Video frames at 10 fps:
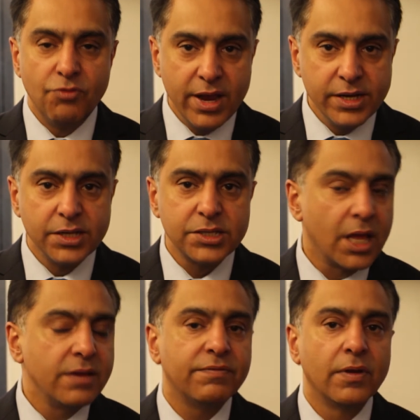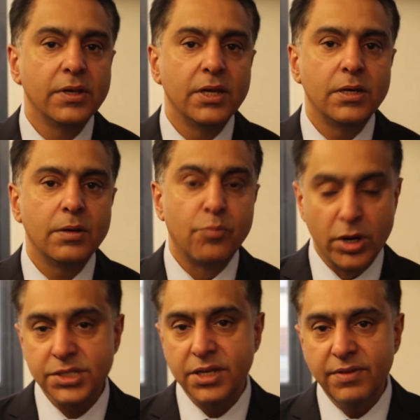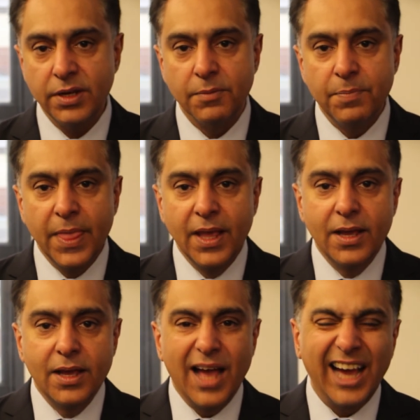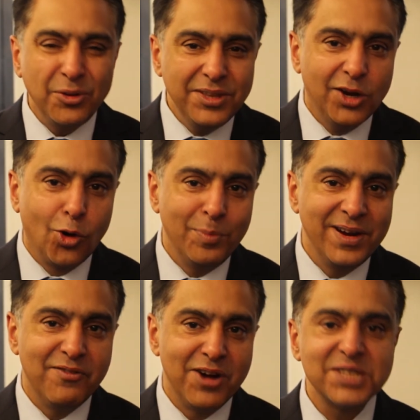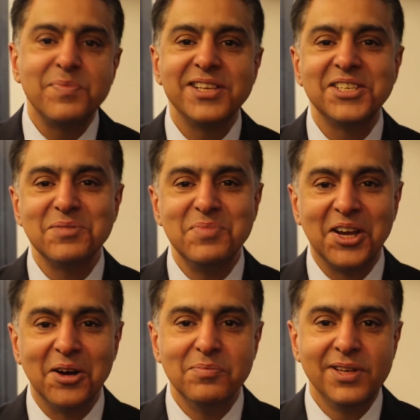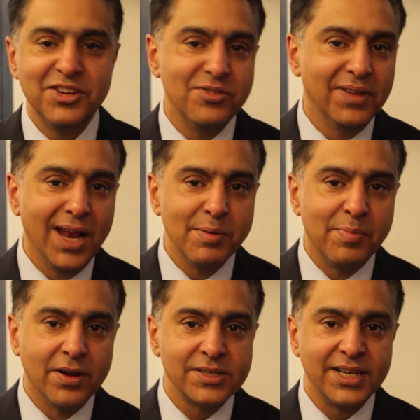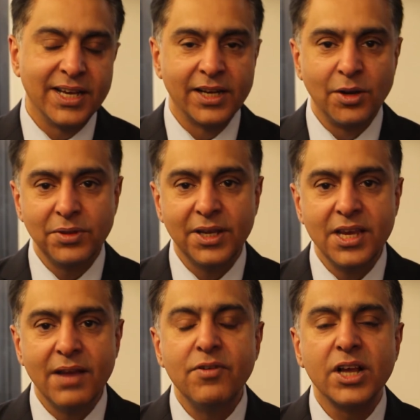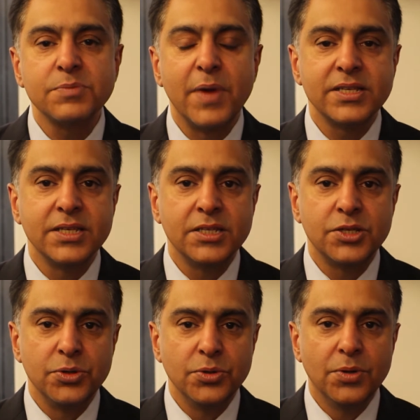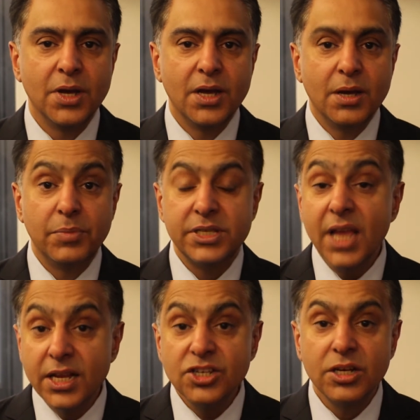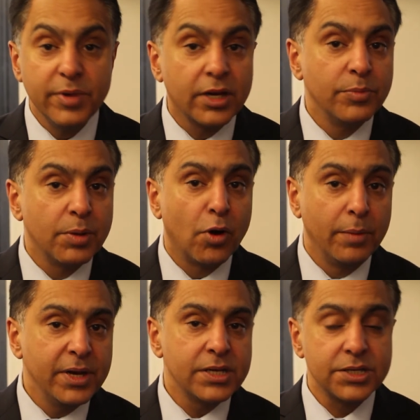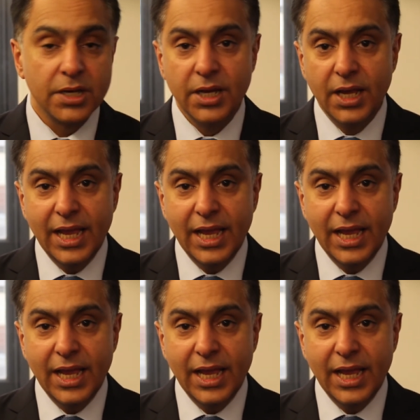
Iranian state-funded Press TV. I don't think Corbyn ever expected to become leader of the Labour Party, and I don't think he ever expected to potentially become the Prime Minister.